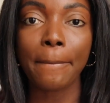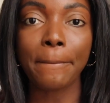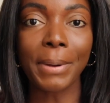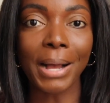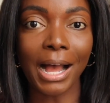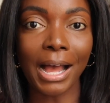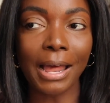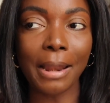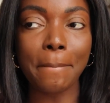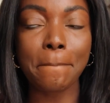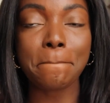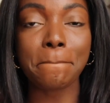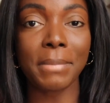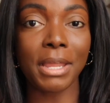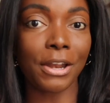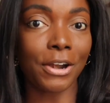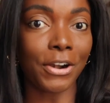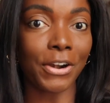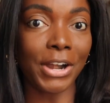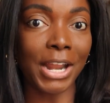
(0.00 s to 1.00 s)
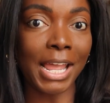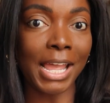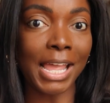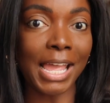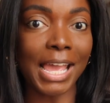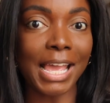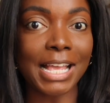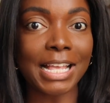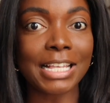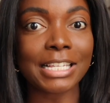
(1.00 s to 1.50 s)
But
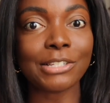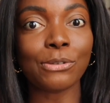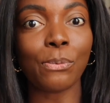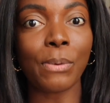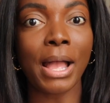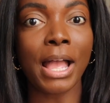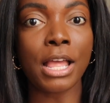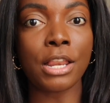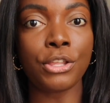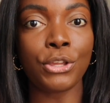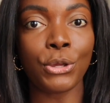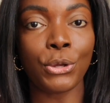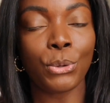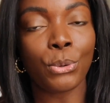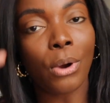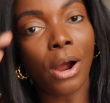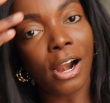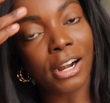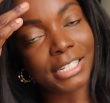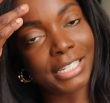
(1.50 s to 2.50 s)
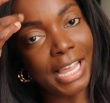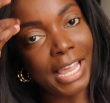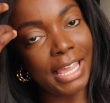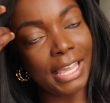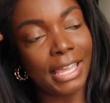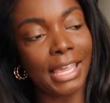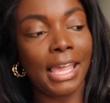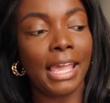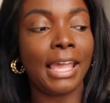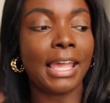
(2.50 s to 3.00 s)
mirroring is when you are
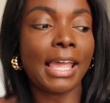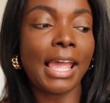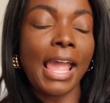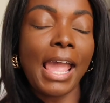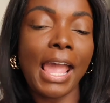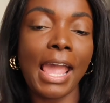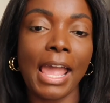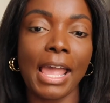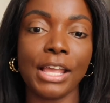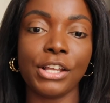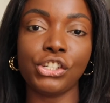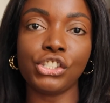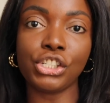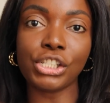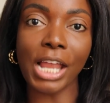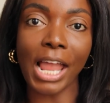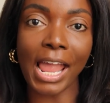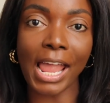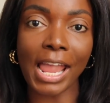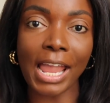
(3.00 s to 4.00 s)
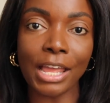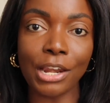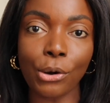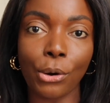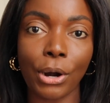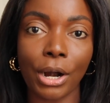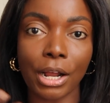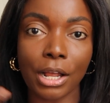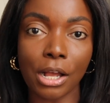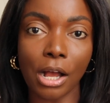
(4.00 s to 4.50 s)
taking a shade
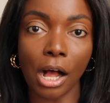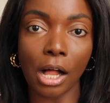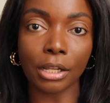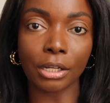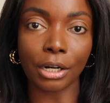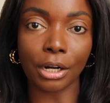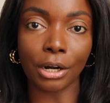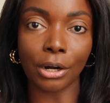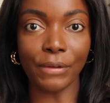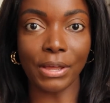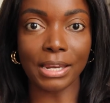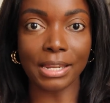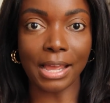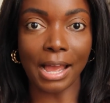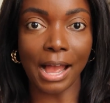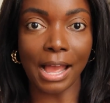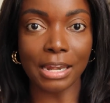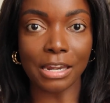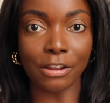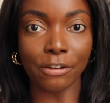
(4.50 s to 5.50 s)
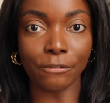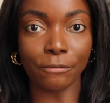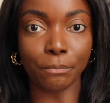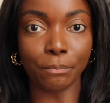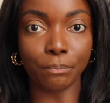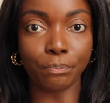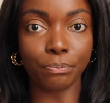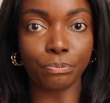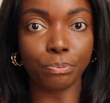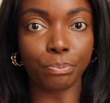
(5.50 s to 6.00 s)
or a color and kind of
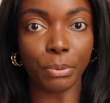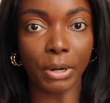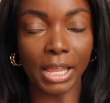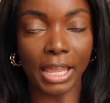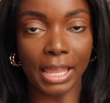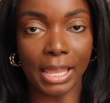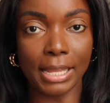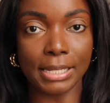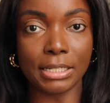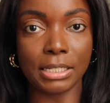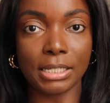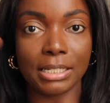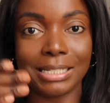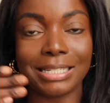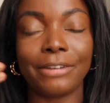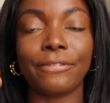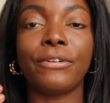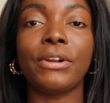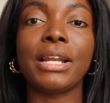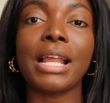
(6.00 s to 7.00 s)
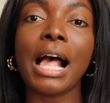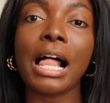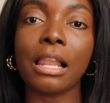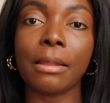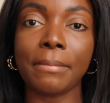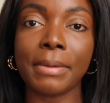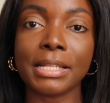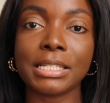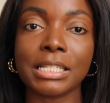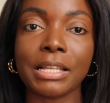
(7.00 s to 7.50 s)
bringing it to different
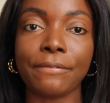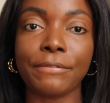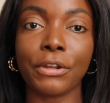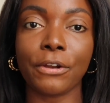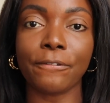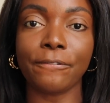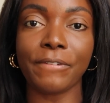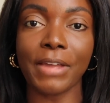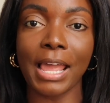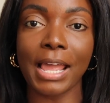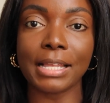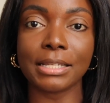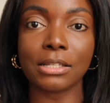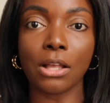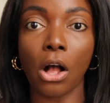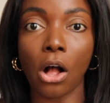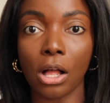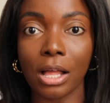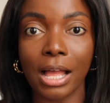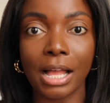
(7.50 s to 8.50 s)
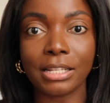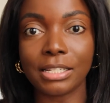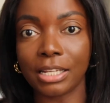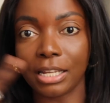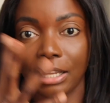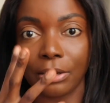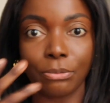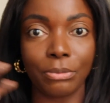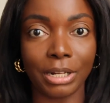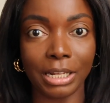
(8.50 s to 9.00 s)
elements of your face
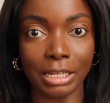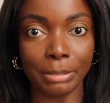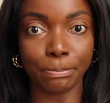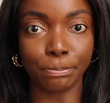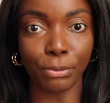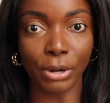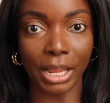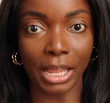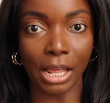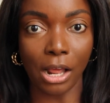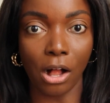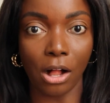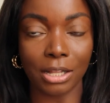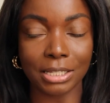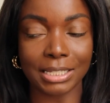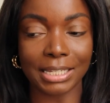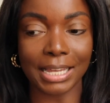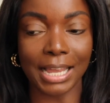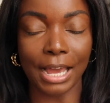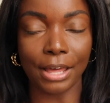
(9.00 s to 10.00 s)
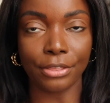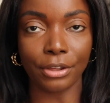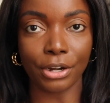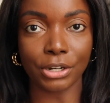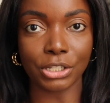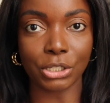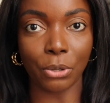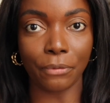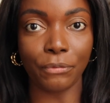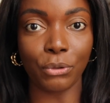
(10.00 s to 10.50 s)
to really bring it all
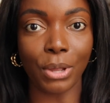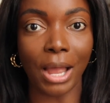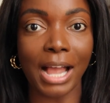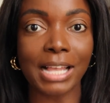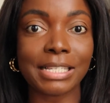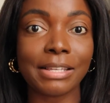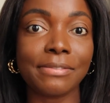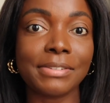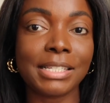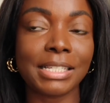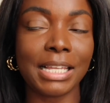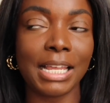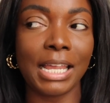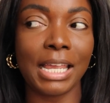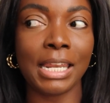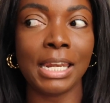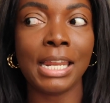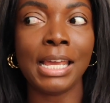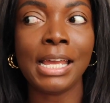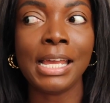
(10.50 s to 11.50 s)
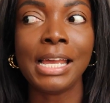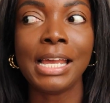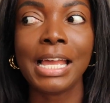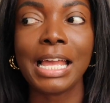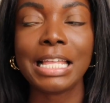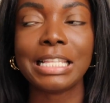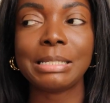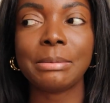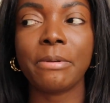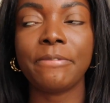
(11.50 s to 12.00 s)
together. So if you guys have seen
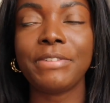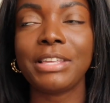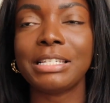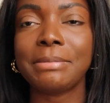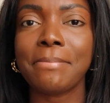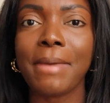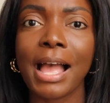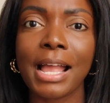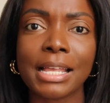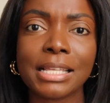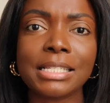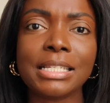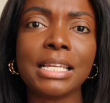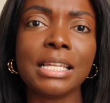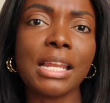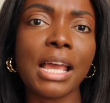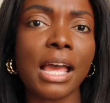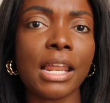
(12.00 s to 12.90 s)
in some of these magazine